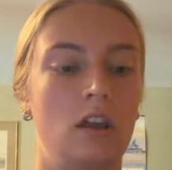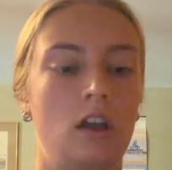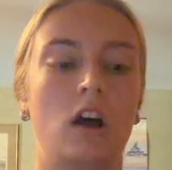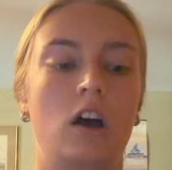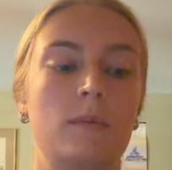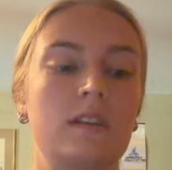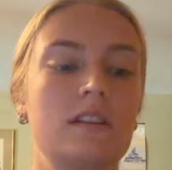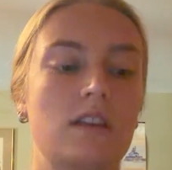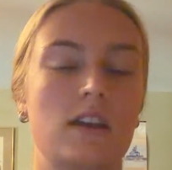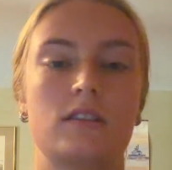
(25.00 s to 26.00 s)
In
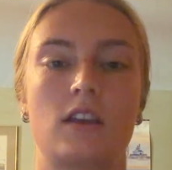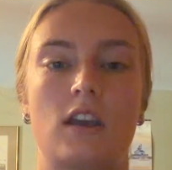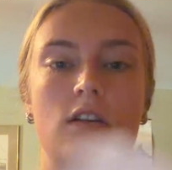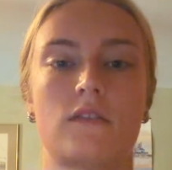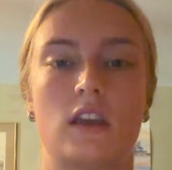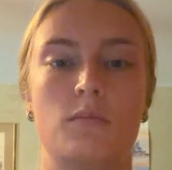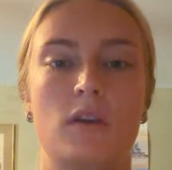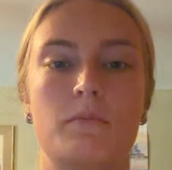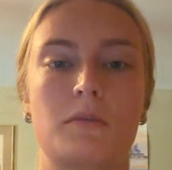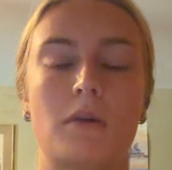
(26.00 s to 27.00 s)
this case, I have a
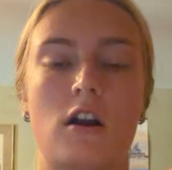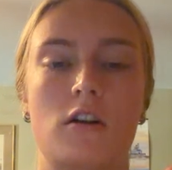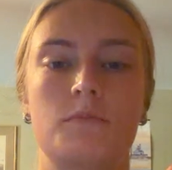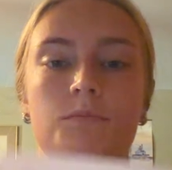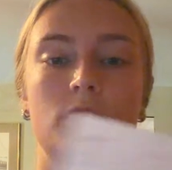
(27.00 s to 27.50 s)
paper MAR,